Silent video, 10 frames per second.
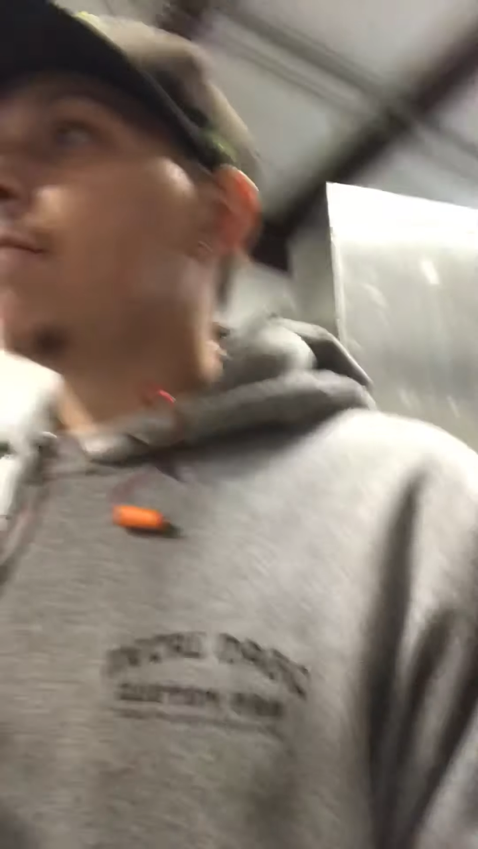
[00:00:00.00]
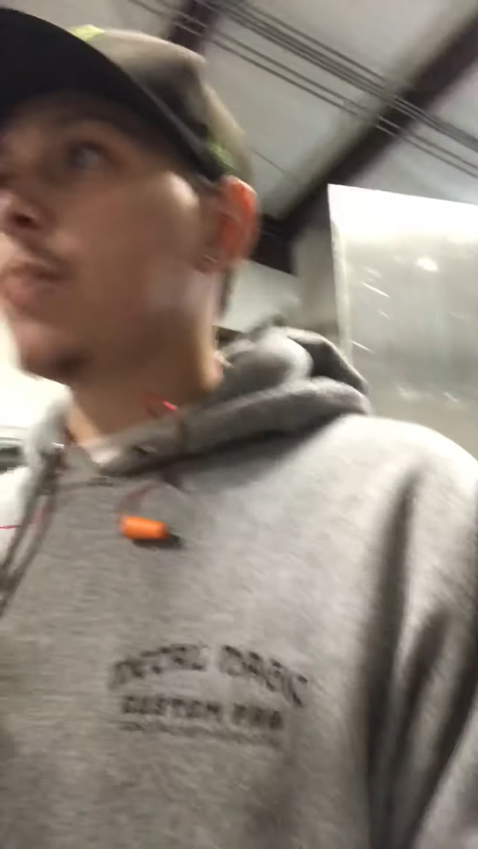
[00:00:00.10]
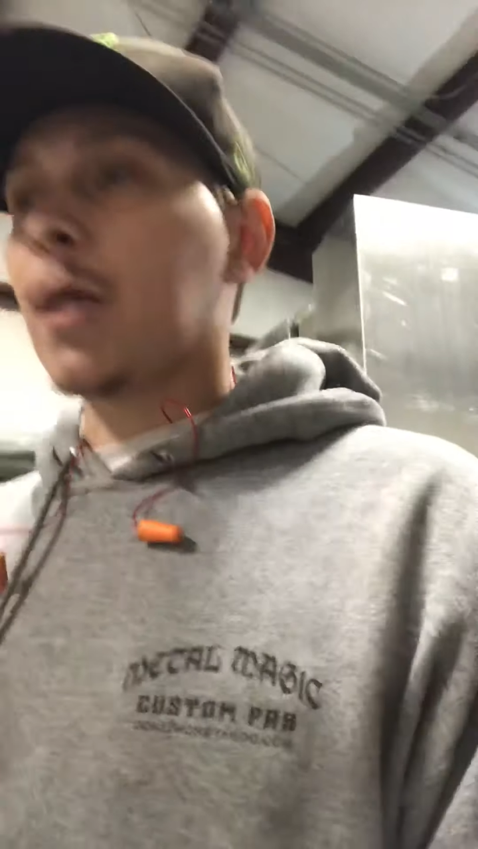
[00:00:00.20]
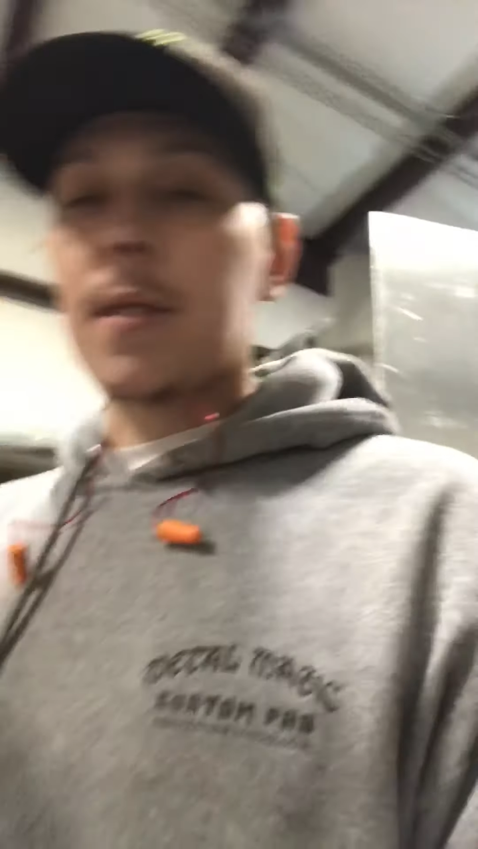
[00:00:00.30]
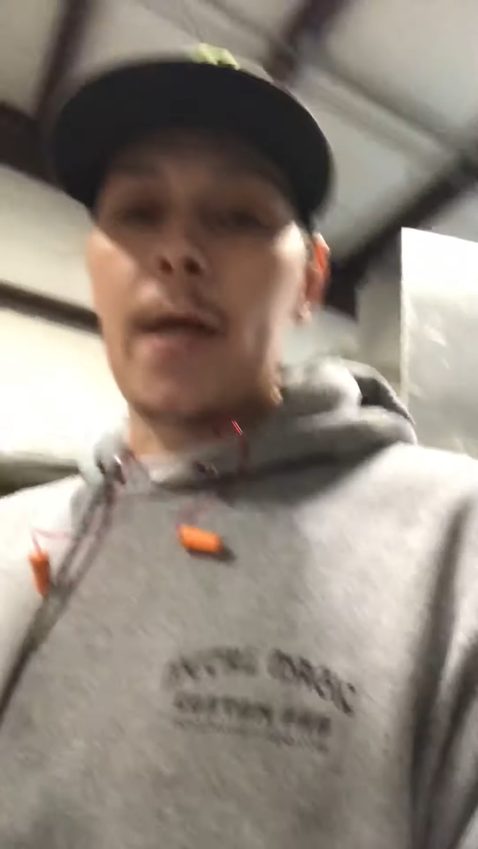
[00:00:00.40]

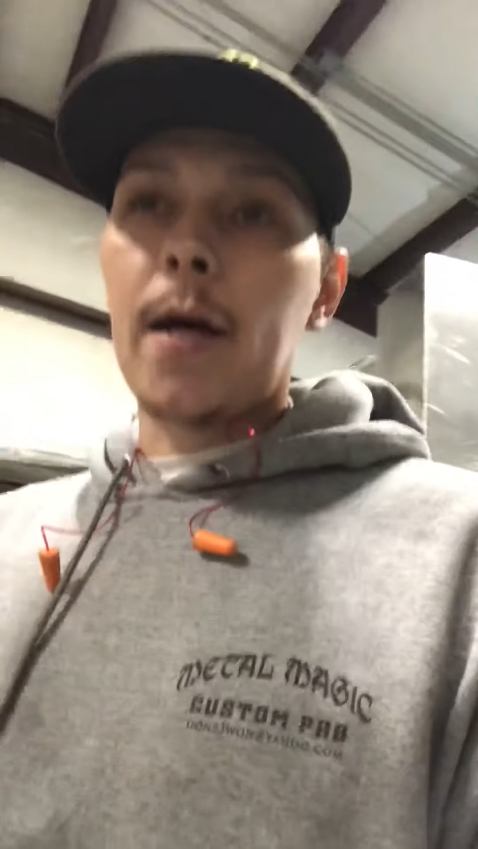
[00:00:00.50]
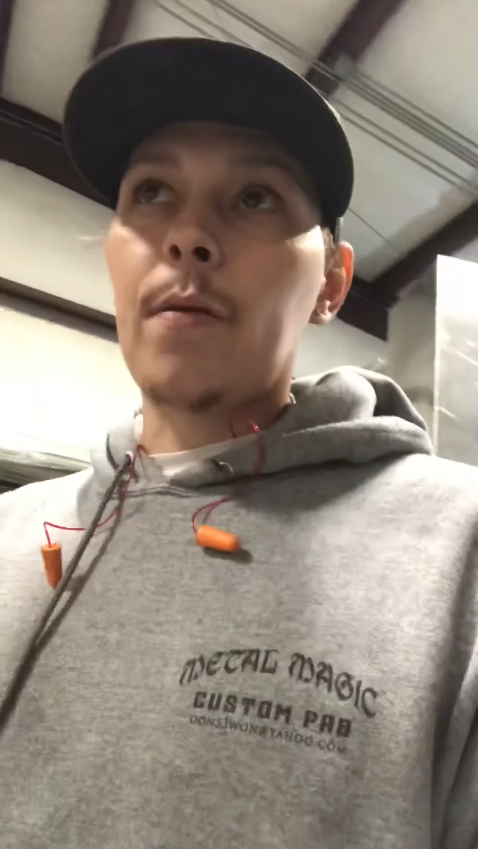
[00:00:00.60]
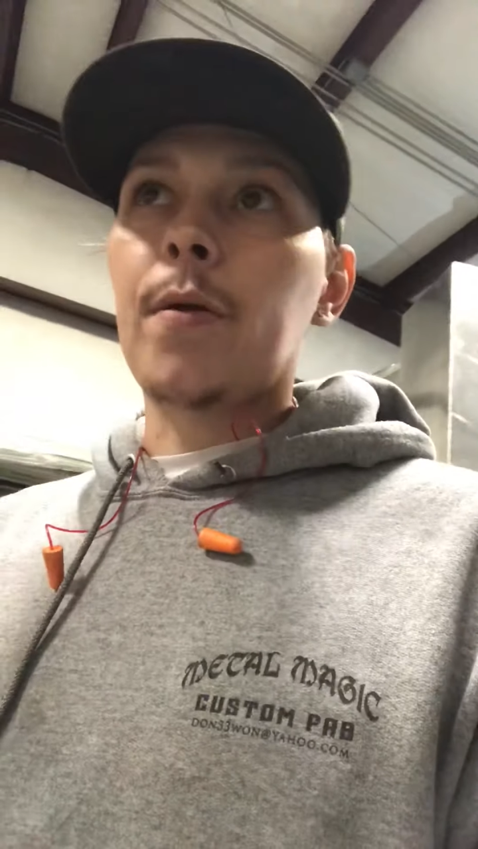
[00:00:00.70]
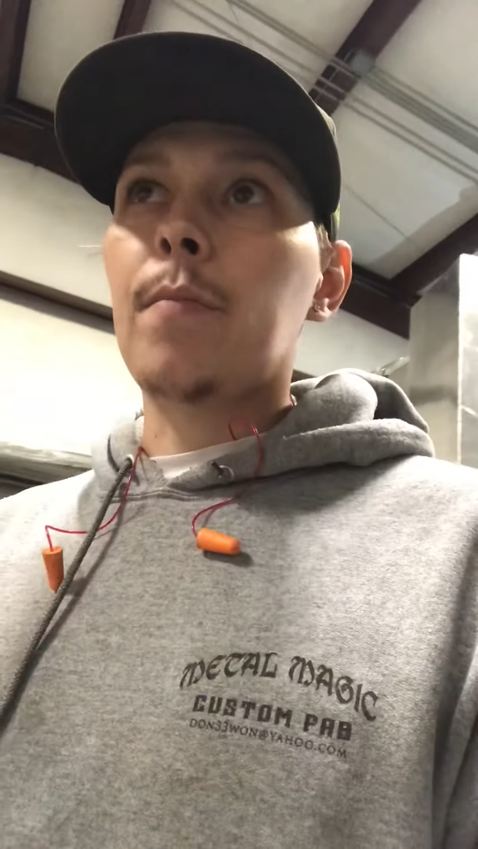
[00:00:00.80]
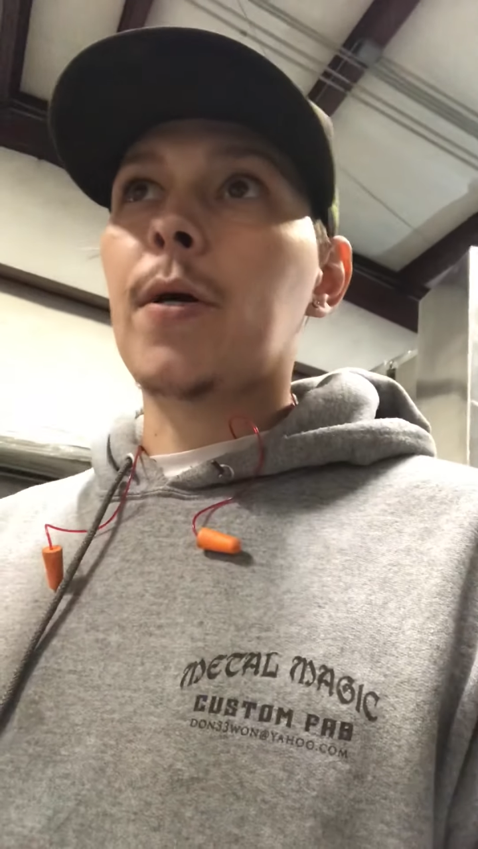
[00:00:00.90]
Check that
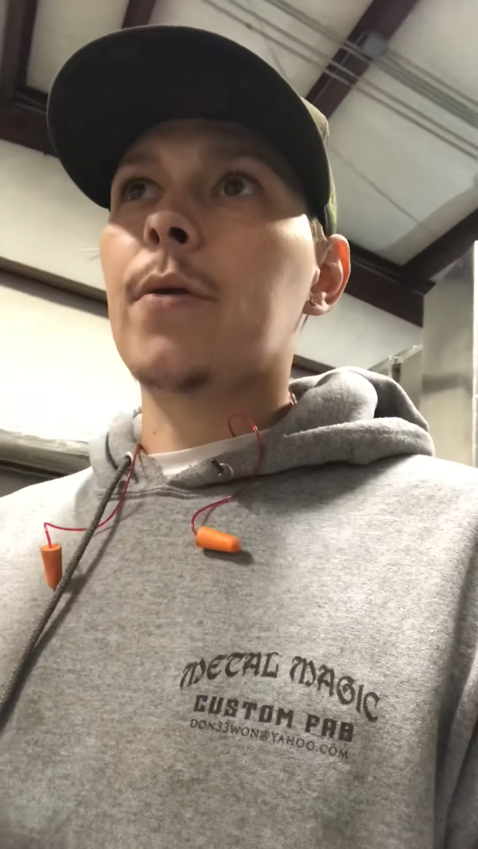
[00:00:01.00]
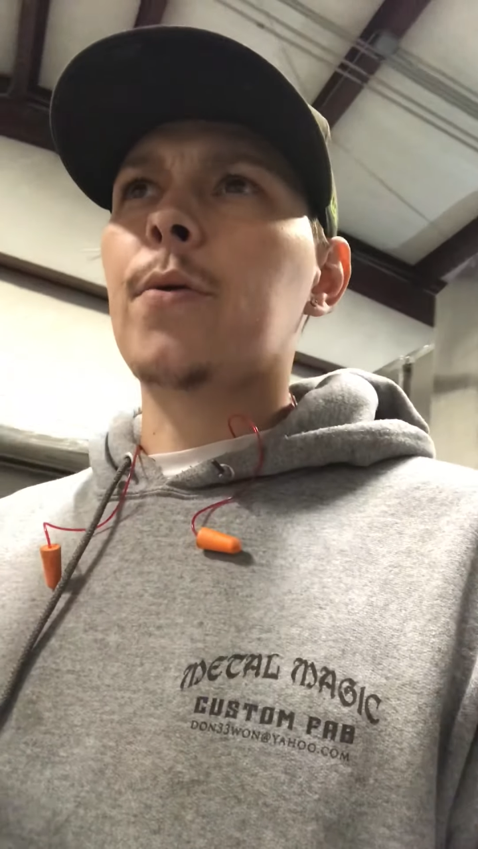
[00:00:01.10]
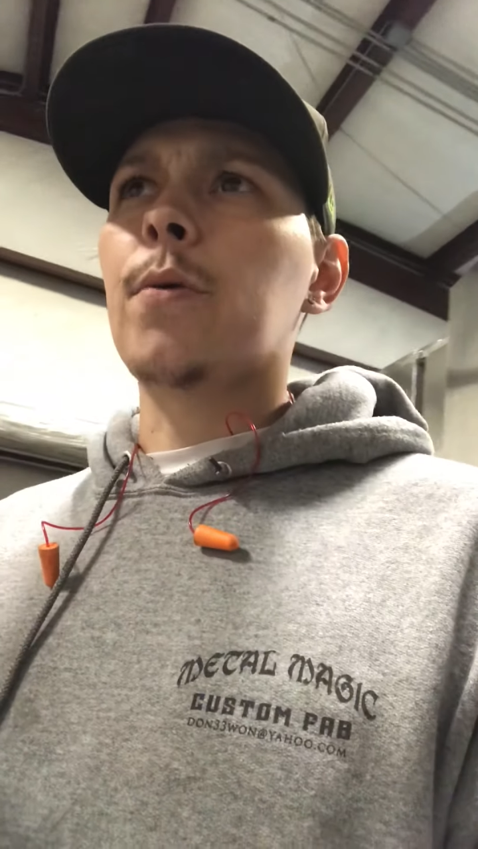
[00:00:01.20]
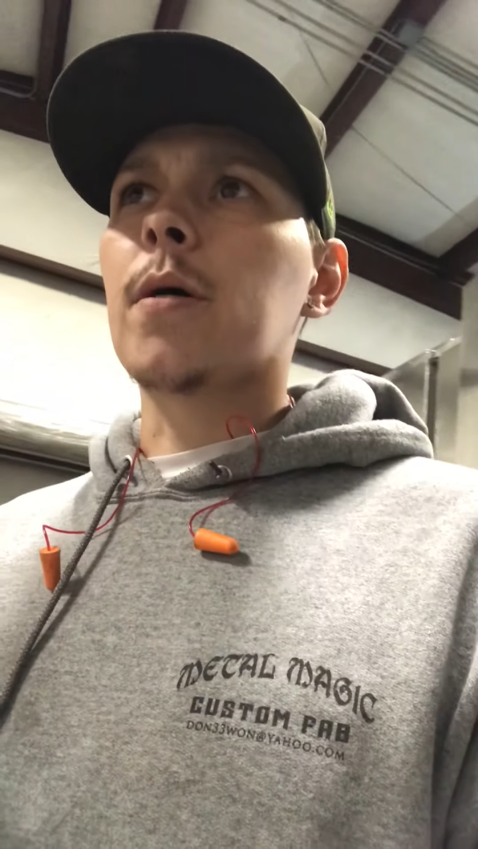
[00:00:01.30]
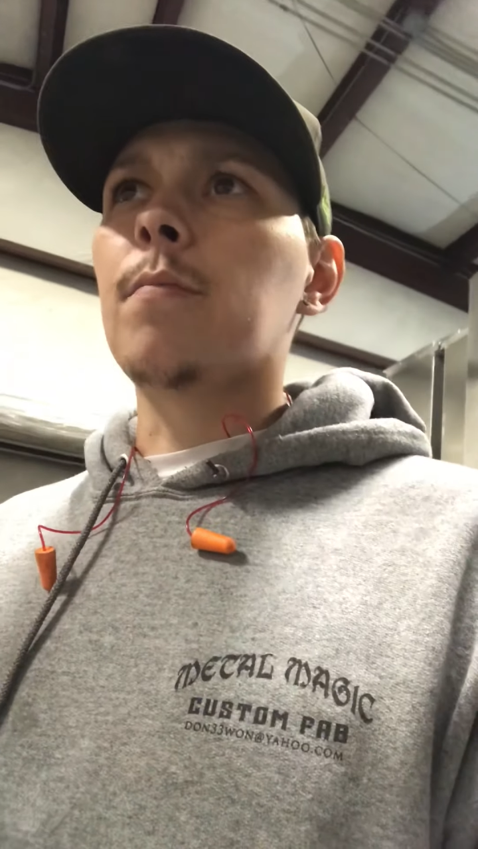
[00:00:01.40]
out. They're about to
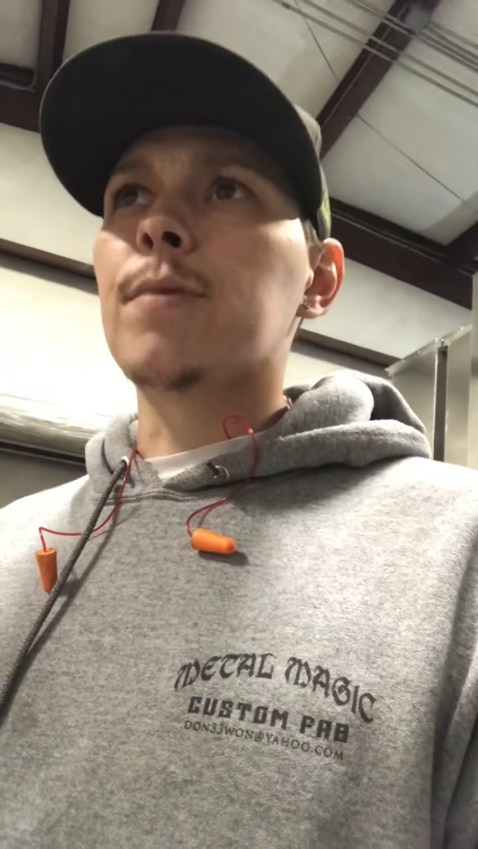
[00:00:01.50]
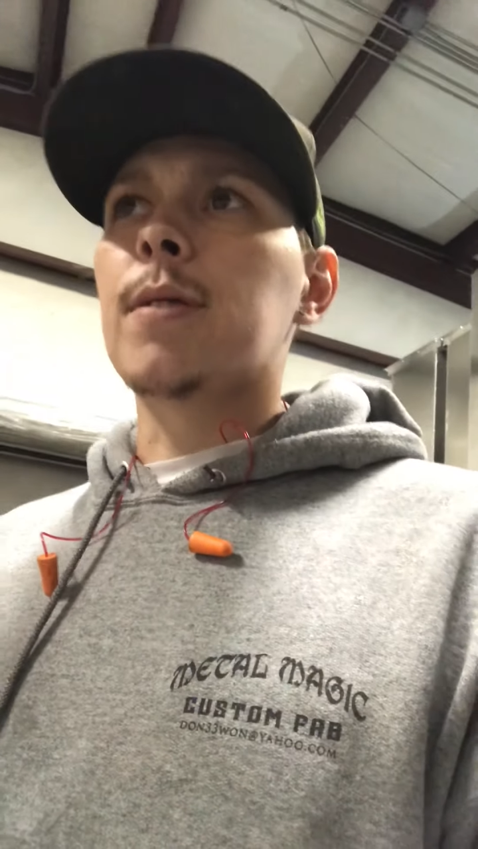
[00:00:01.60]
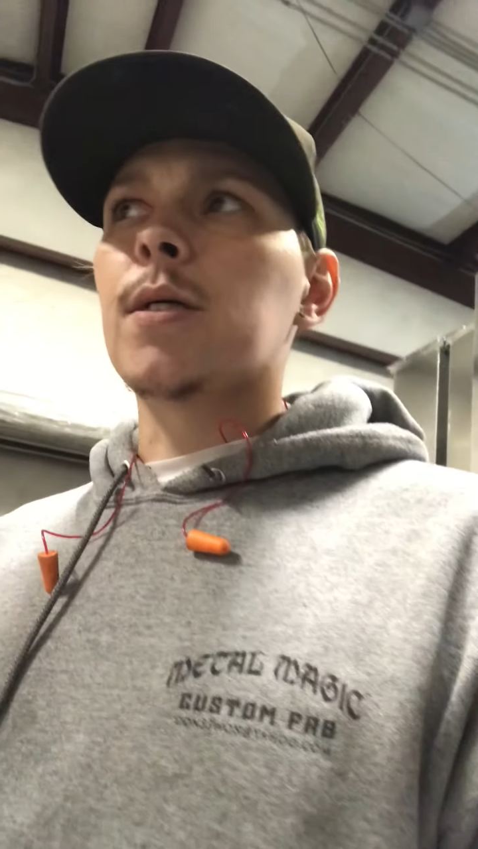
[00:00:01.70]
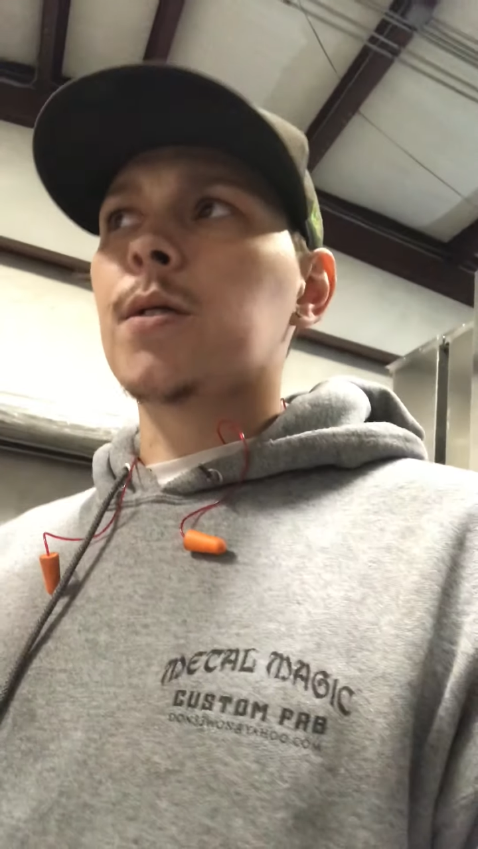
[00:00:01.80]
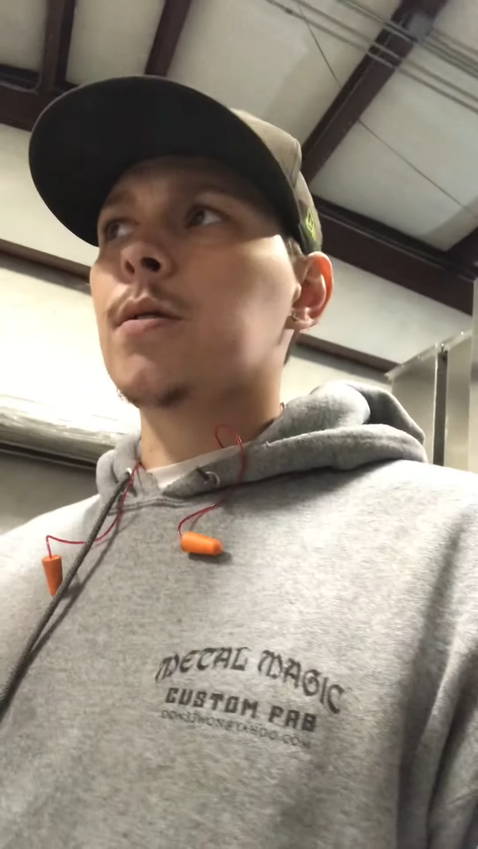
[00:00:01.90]
do a
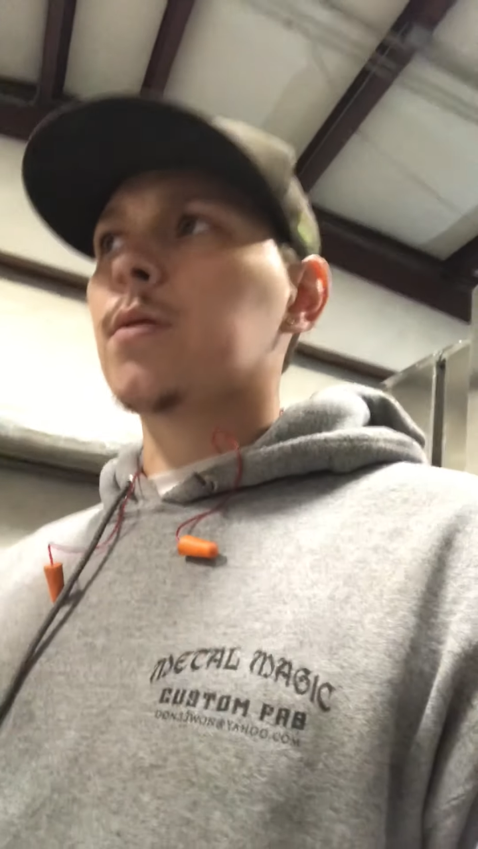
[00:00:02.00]
competition